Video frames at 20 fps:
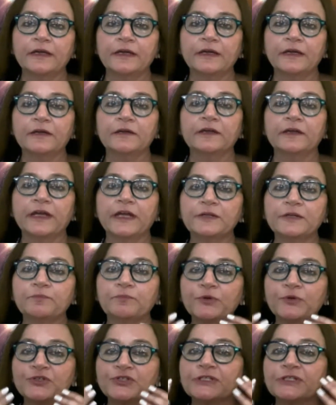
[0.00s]
it
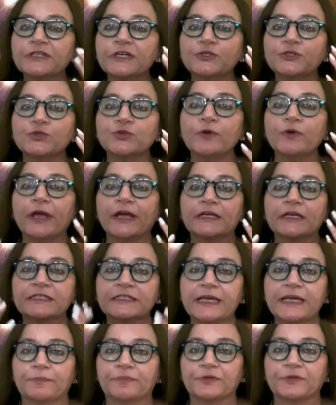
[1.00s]
pushes us to
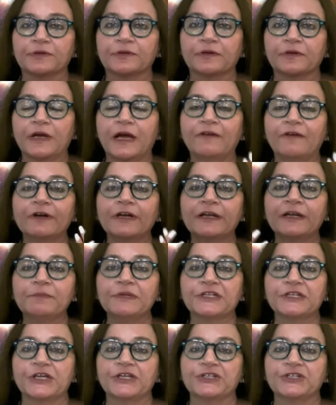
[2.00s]
accept our
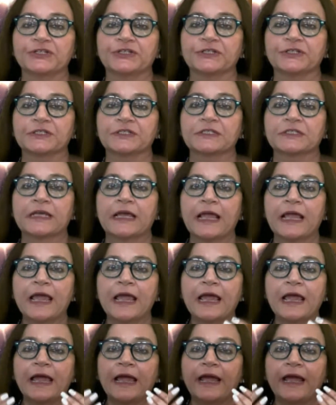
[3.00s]
limitations
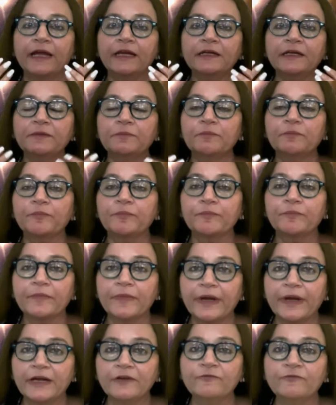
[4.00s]
and
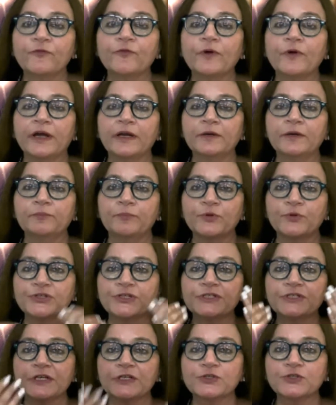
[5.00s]

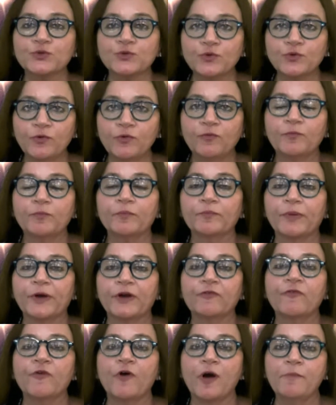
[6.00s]
pushes us to
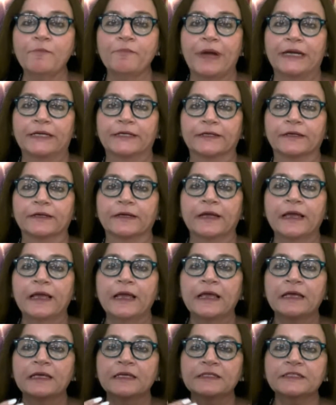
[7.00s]
perform better.
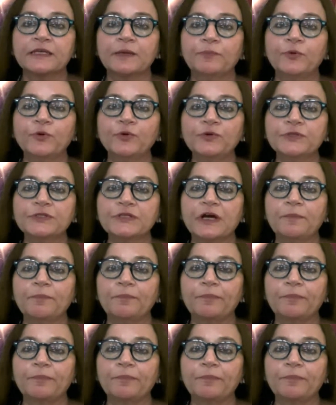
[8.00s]
Suppose a